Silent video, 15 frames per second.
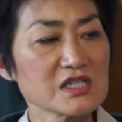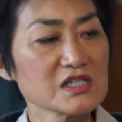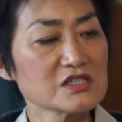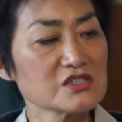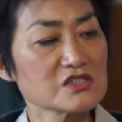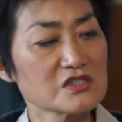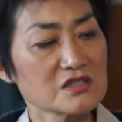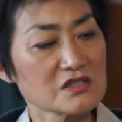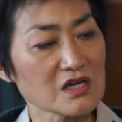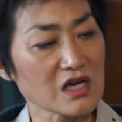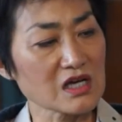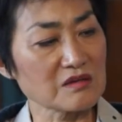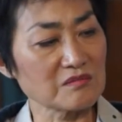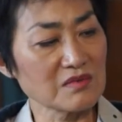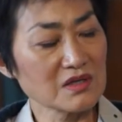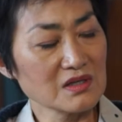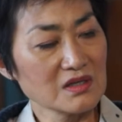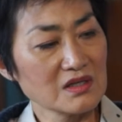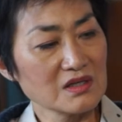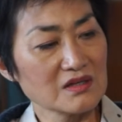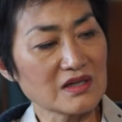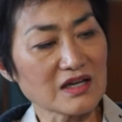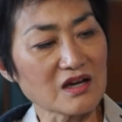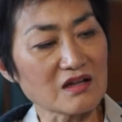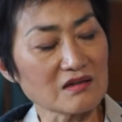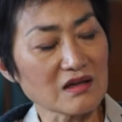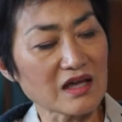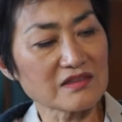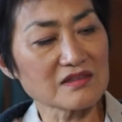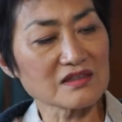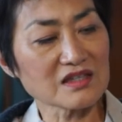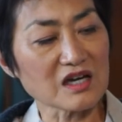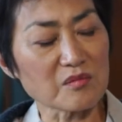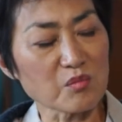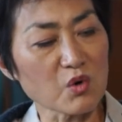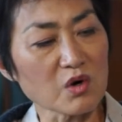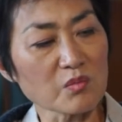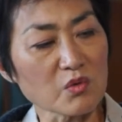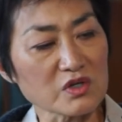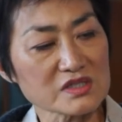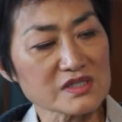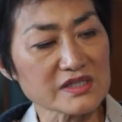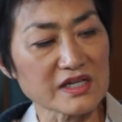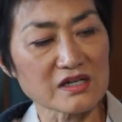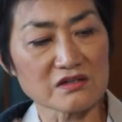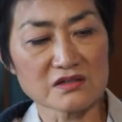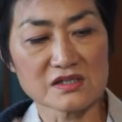Each time they got, I think they got more and more scared,